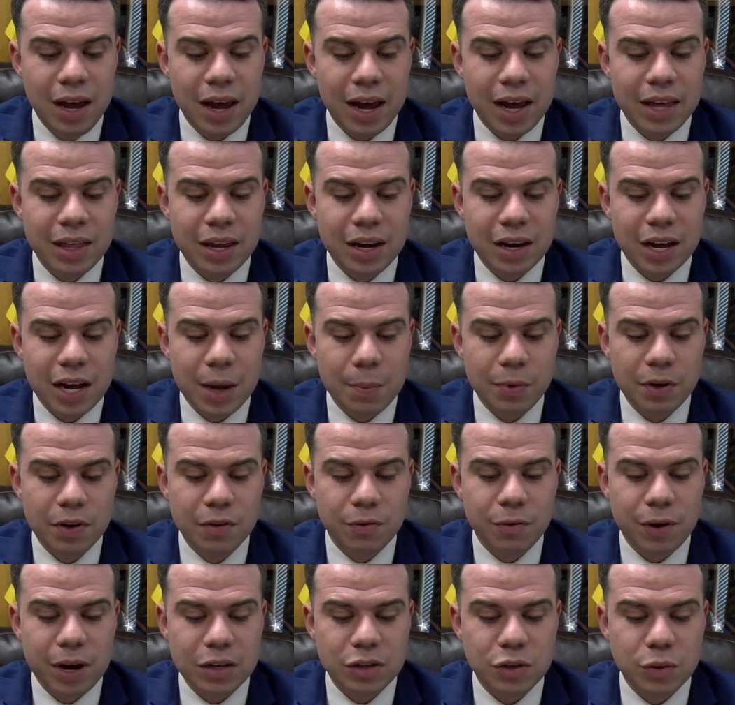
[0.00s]
And then a couple
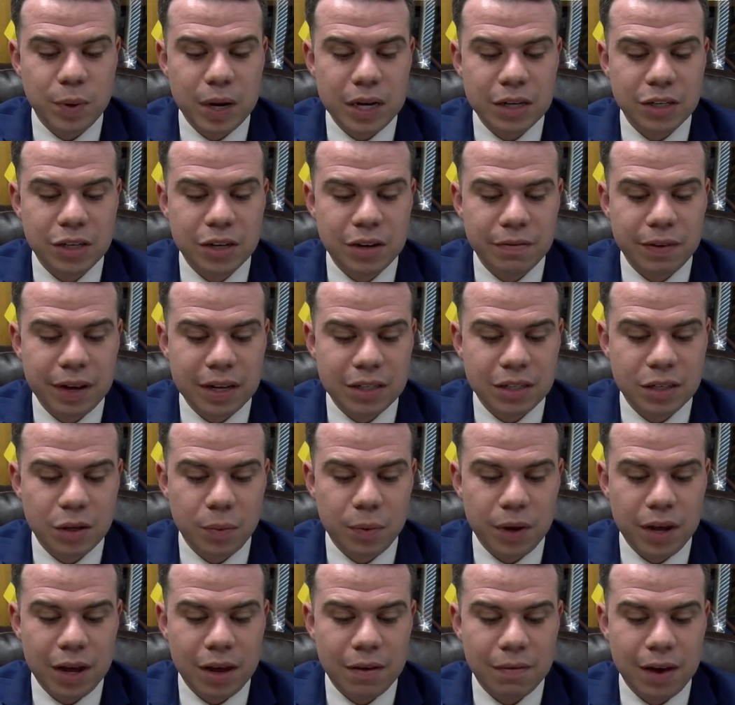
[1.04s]
of graduation events that
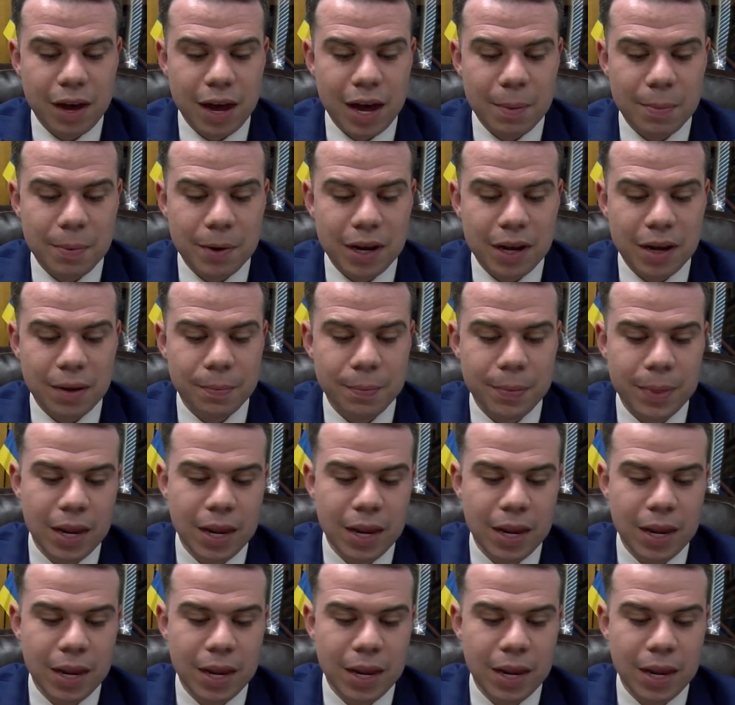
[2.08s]
we have happening.